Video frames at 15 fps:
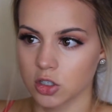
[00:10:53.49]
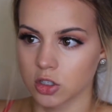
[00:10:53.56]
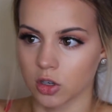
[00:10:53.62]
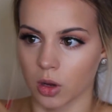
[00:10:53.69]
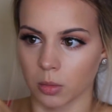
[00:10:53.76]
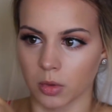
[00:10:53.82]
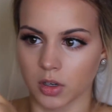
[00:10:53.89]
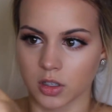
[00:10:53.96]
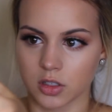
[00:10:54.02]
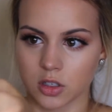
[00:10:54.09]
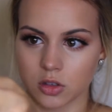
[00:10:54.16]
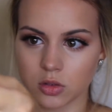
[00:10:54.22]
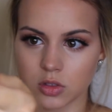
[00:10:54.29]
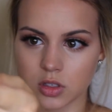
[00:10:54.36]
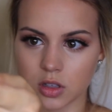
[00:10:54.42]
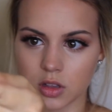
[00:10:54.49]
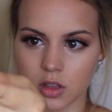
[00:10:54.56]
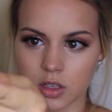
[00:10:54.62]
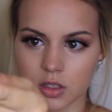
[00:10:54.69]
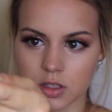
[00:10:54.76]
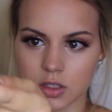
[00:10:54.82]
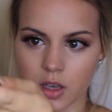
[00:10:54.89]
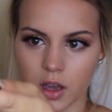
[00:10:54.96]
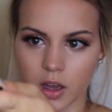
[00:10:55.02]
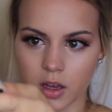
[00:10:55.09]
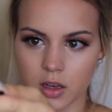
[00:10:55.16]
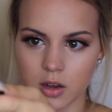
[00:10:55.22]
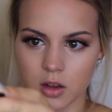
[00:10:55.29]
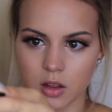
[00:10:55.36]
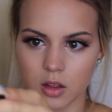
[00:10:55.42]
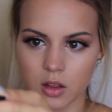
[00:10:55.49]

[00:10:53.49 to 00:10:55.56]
So I'm going to use this side.